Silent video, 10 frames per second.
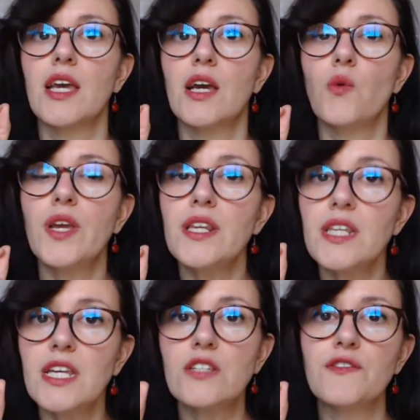We
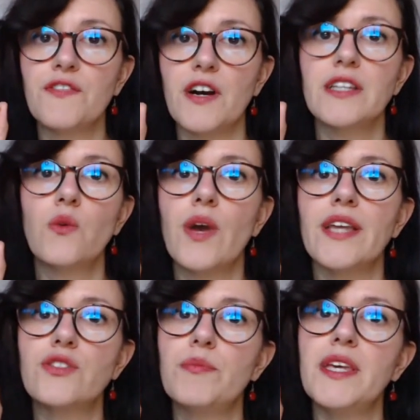need to find a way
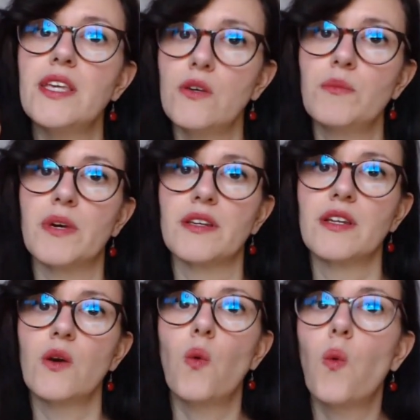to be
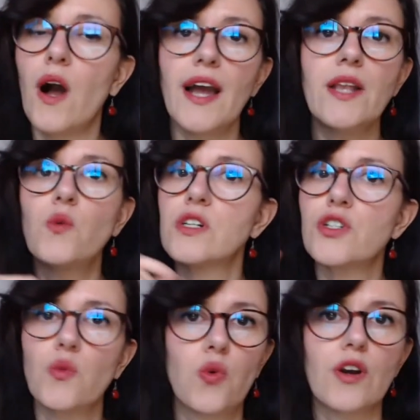human while we're
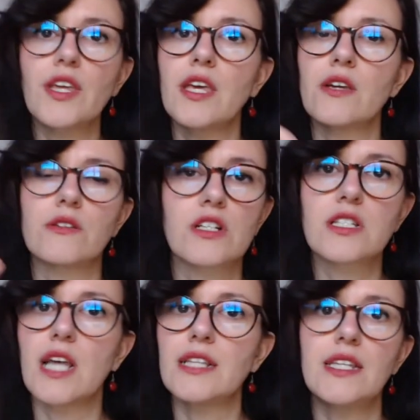working or
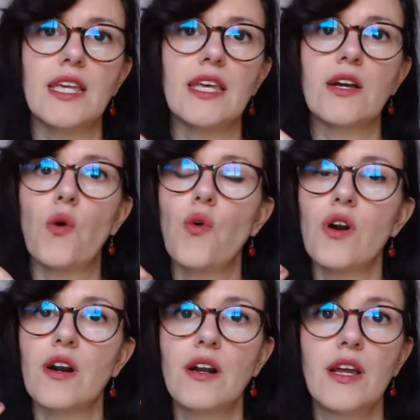studying
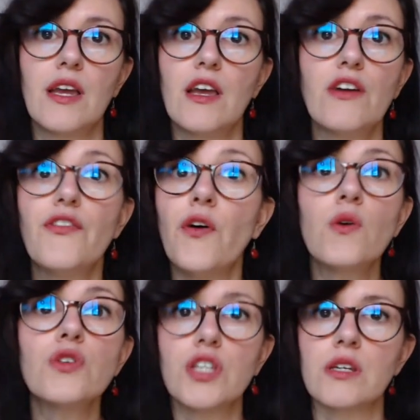or
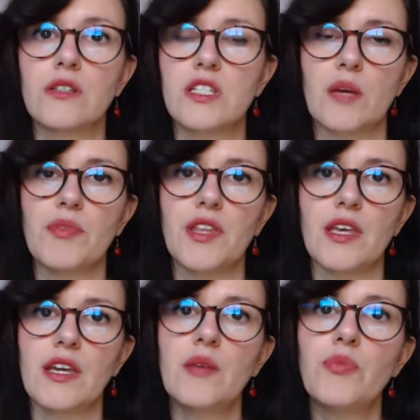focusing on
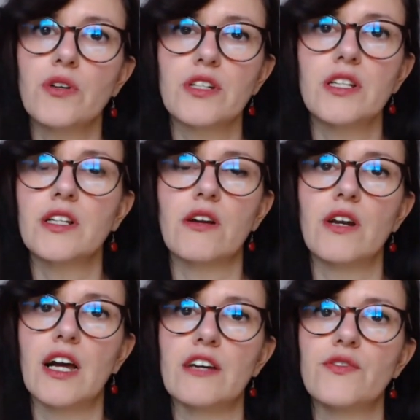something important in our
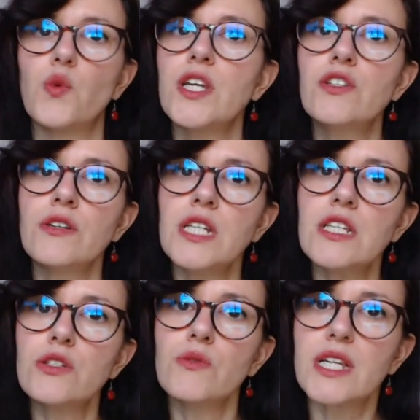life. We don't
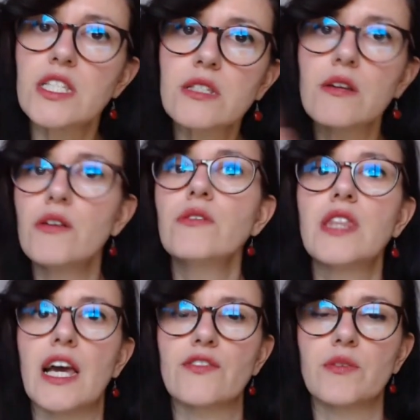need to exclude
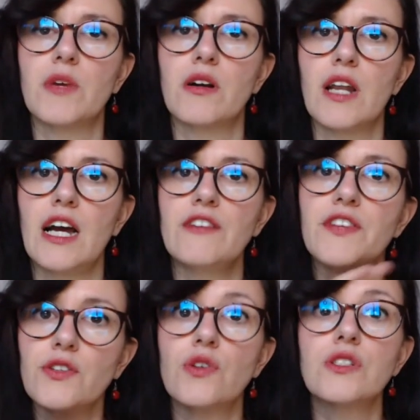that from our life
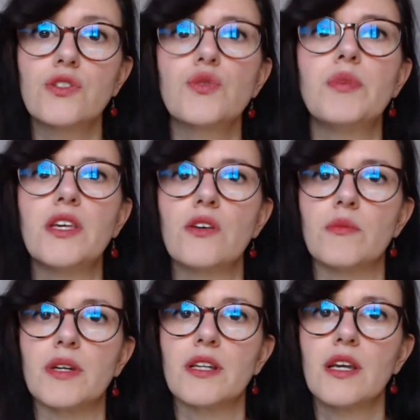in order to be
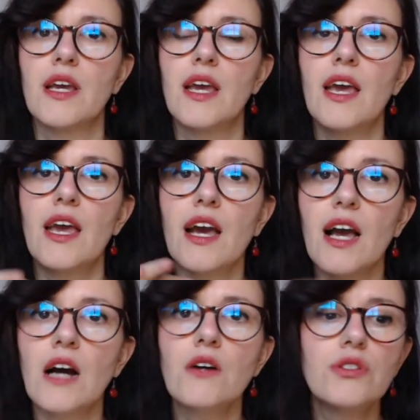human.
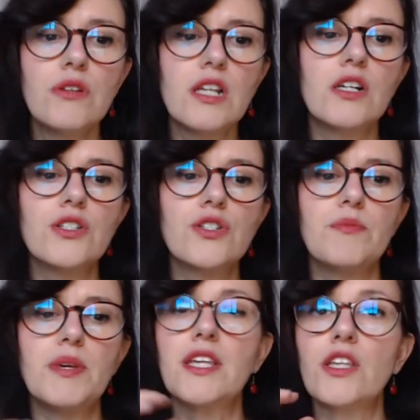How to learn to
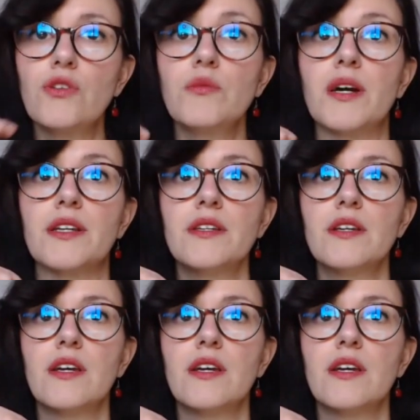be human